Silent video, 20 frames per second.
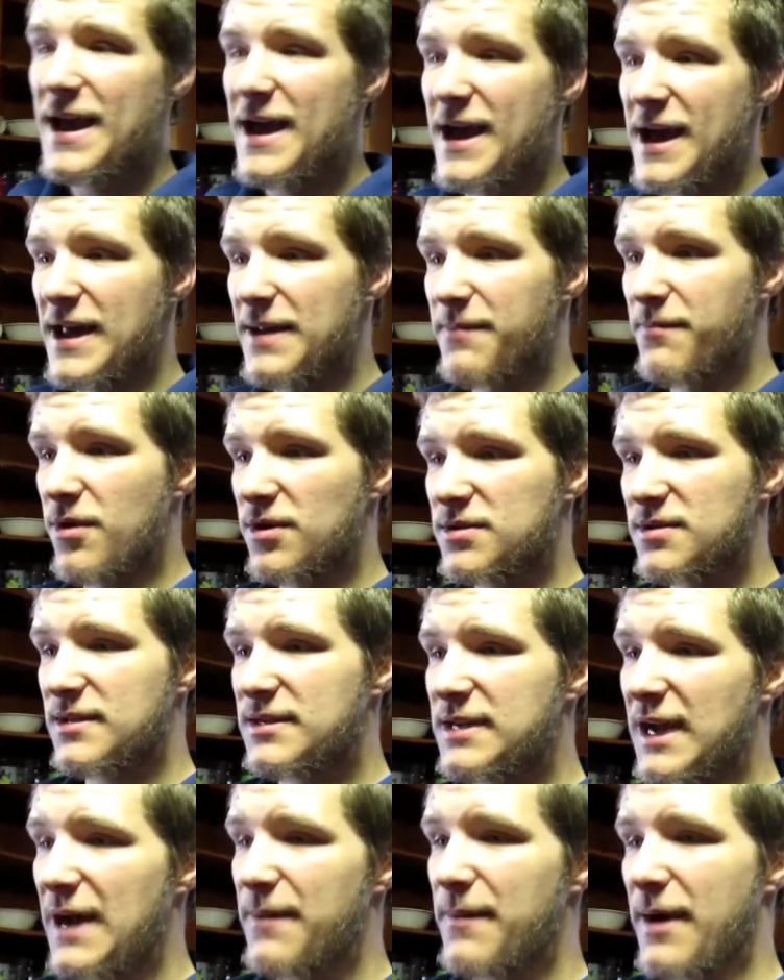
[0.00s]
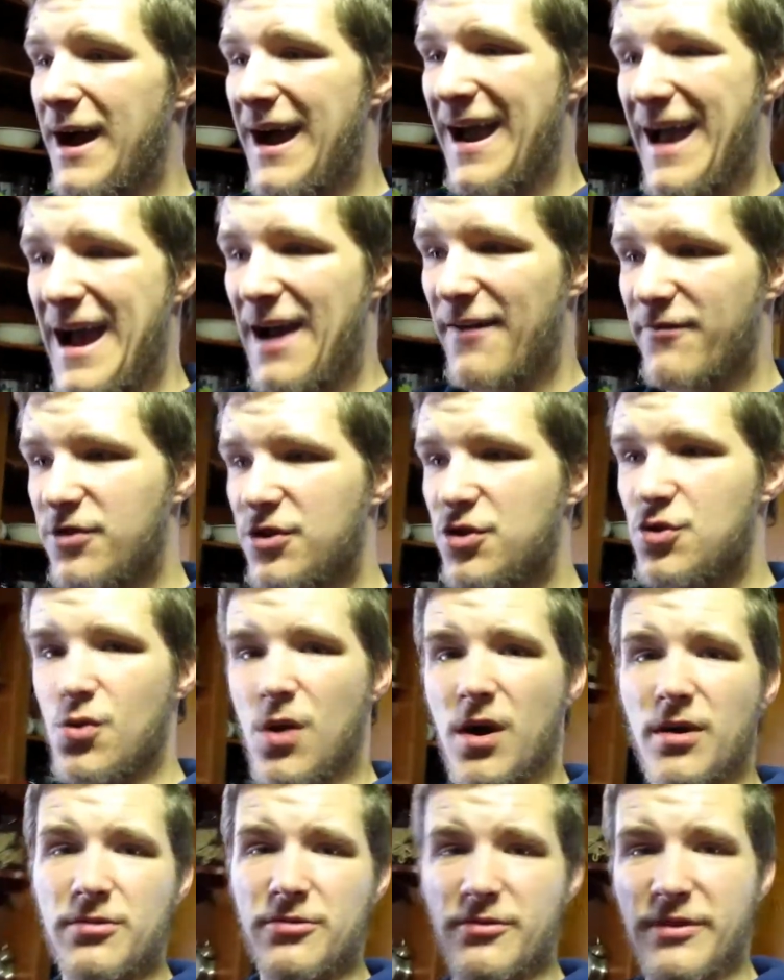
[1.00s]
and most of the time I have to do
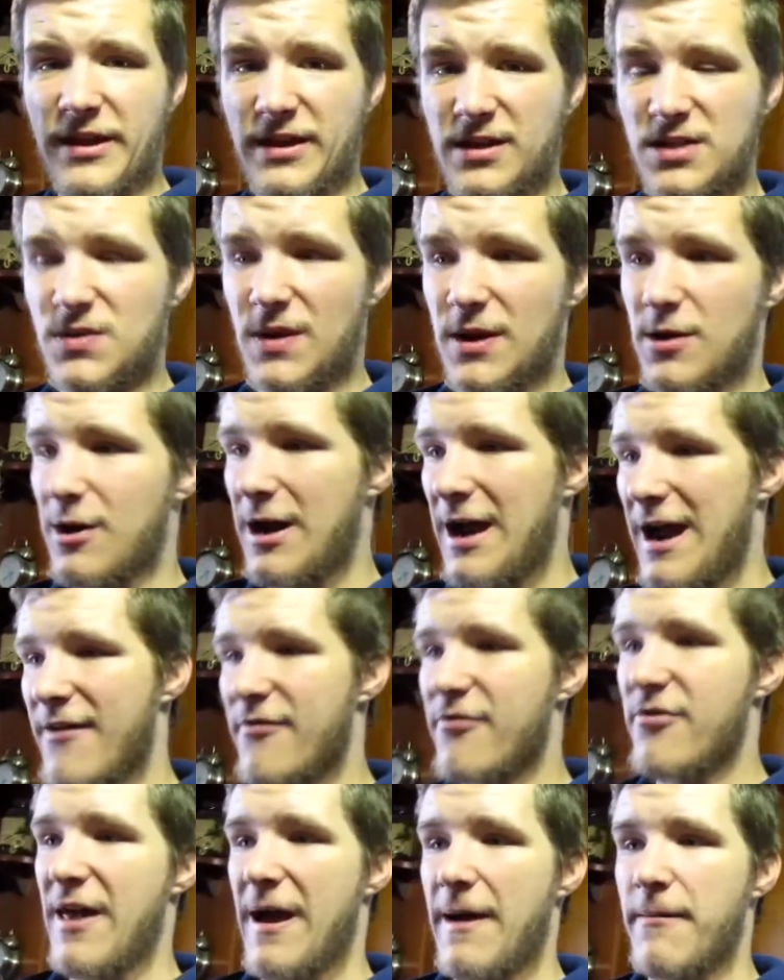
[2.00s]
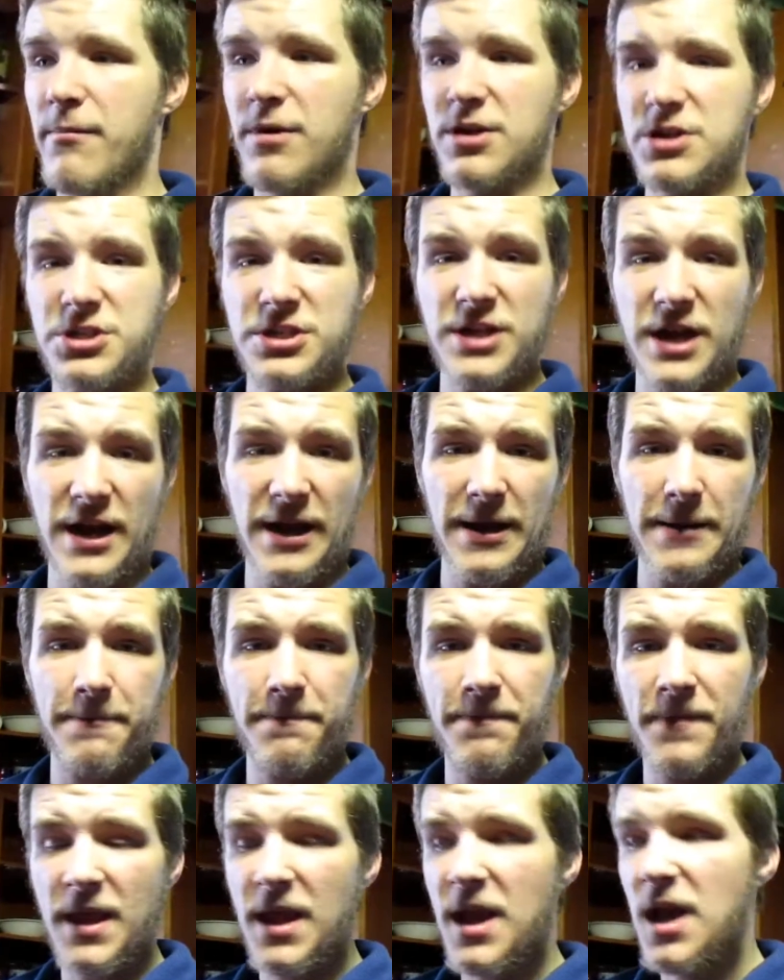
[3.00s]
other things so I don't have that much time
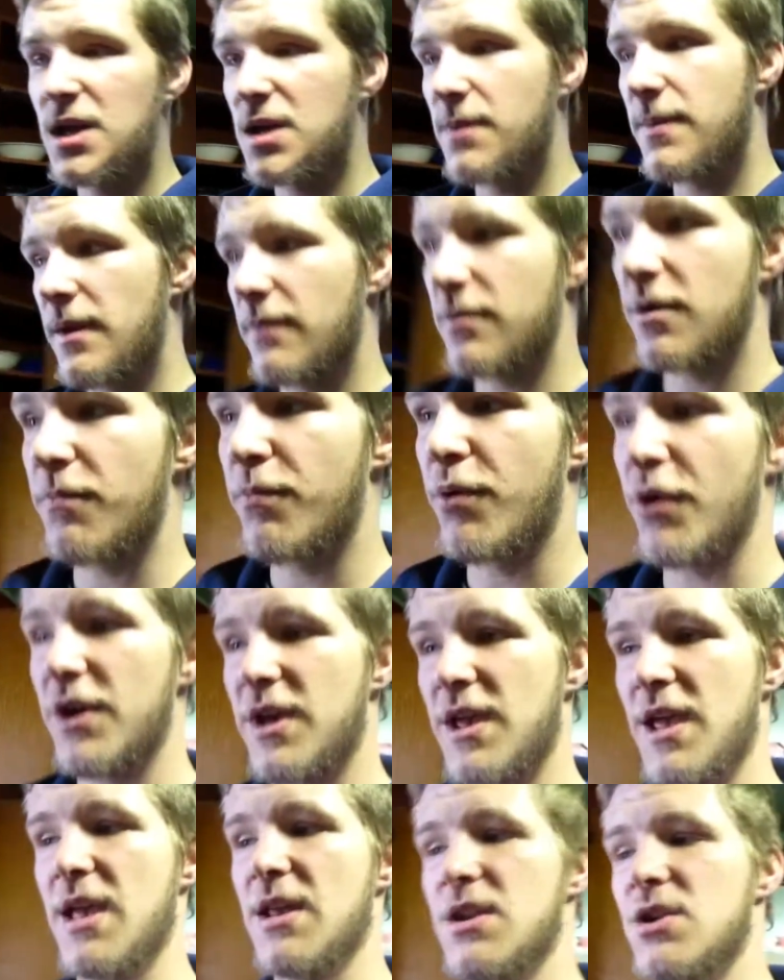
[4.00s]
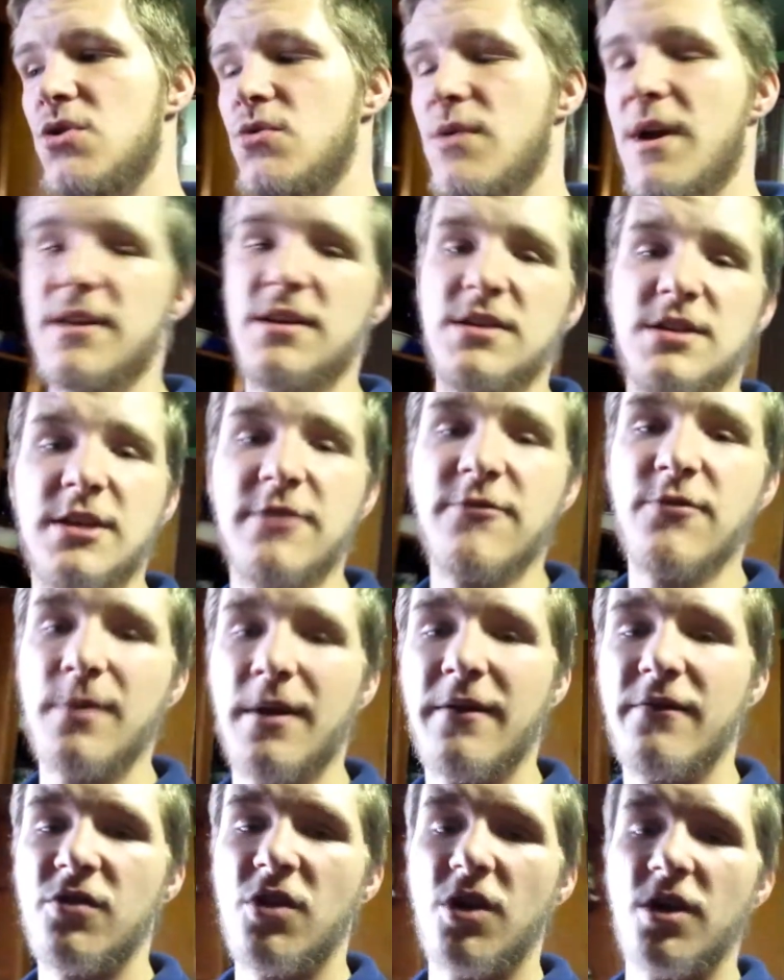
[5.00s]
to be able to put into editing for
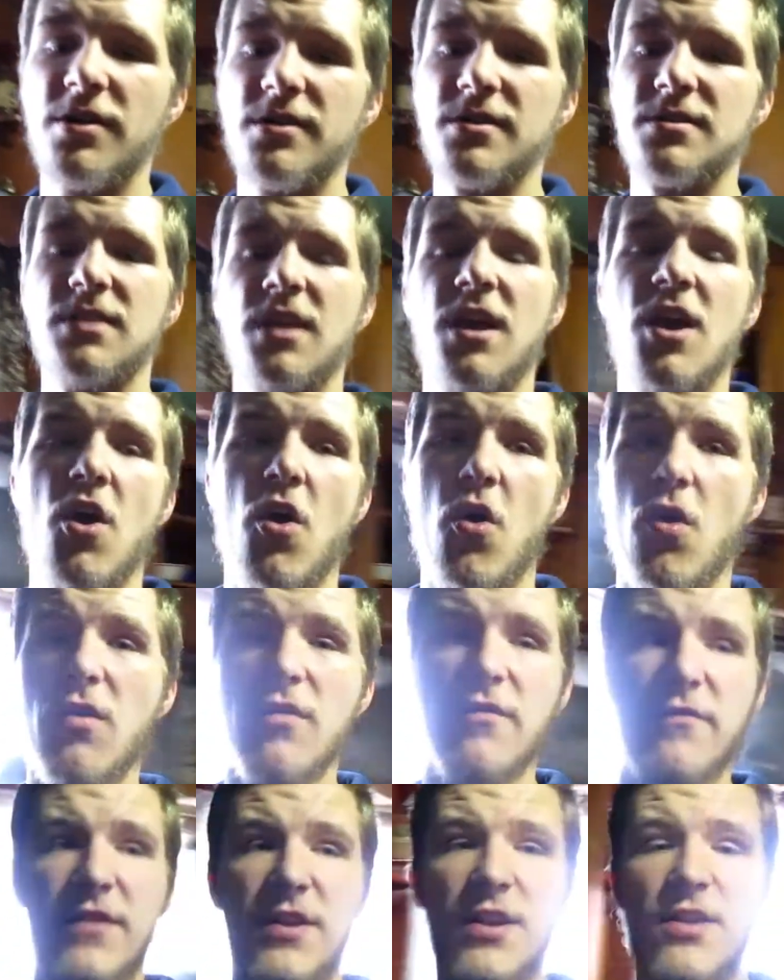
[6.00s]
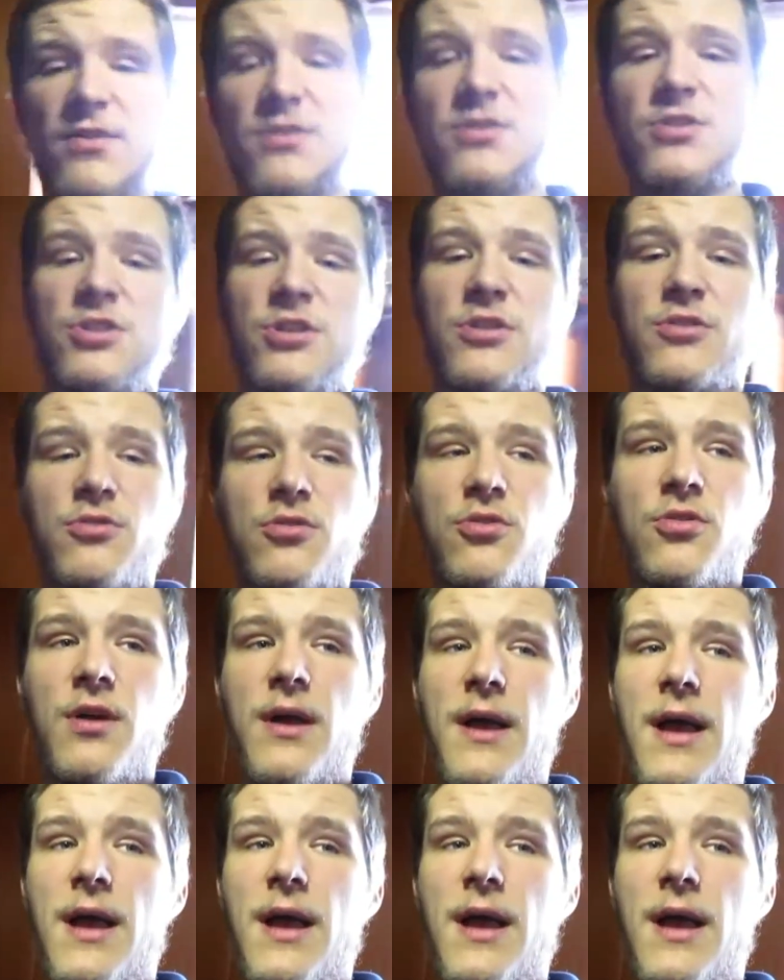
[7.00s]
my vlogs or videos in general.